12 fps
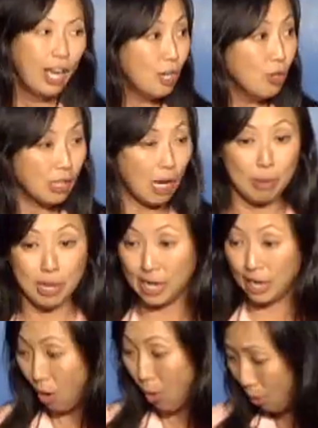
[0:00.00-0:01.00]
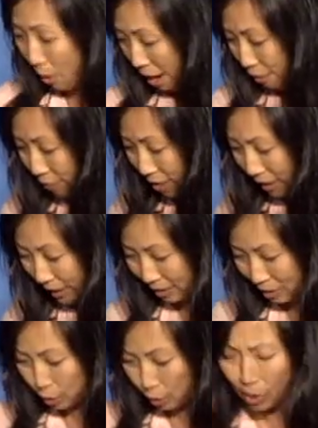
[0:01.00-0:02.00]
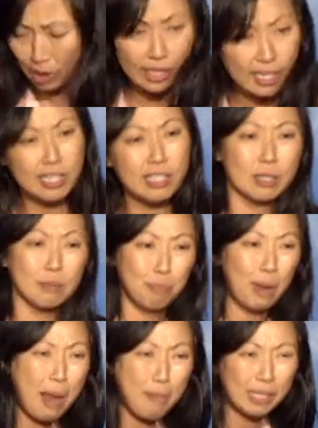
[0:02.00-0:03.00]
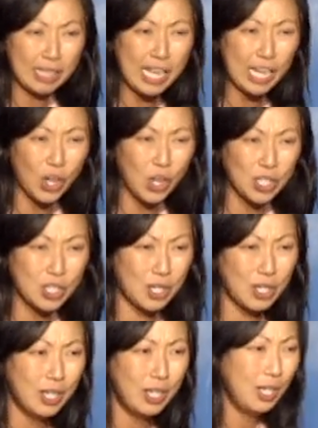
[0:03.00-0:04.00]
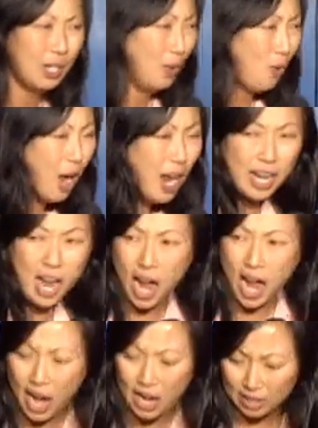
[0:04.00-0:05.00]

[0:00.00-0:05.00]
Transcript: And you come in a whole outfit of like doilies and pipe cleaners and whatnot.